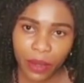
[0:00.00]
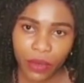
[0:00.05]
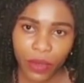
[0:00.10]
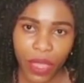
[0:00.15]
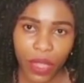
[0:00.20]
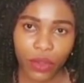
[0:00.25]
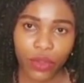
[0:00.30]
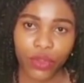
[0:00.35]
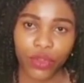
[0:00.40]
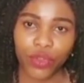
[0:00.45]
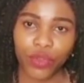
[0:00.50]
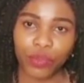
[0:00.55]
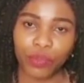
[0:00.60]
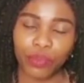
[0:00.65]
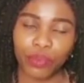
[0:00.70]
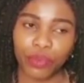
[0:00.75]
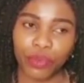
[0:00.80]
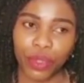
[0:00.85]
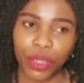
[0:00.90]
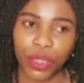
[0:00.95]
We are going to
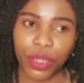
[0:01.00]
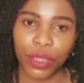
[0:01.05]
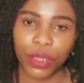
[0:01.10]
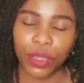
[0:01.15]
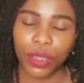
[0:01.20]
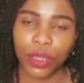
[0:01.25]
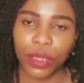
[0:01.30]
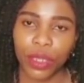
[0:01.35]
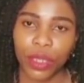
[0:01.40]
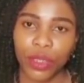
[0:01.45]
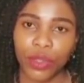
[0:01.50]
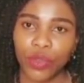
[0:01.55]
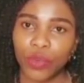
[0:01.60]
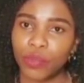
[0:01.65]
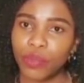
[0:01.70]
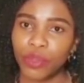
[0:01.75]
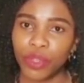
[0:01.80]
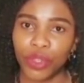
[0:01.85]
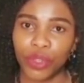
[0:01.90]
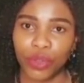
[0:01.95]

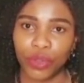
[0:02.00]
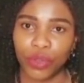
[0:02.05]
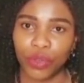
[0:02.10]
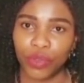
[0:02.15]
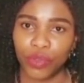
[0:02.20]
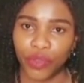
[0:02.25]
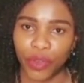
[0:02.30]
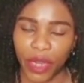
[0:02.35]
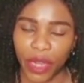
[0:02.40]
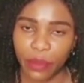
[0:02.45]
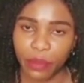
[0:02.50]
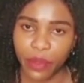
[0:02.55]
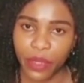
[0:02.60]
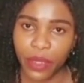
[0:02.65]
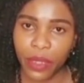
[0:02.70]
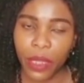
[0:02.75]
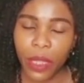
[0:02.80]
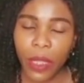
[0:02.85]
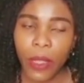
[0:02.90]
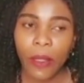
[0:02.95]
put you on
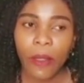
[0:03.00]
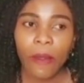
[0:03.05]
drips.